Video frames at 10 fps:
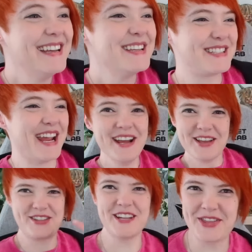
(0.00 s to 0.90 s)

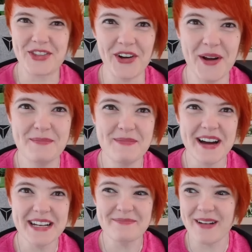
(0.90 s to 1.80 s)
She threw
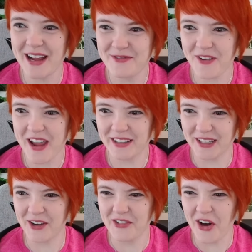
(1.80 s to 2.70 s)
mud in my face
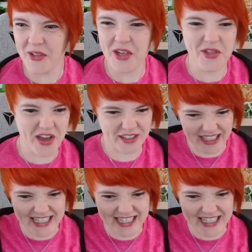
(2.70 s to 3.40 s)
out of all the things.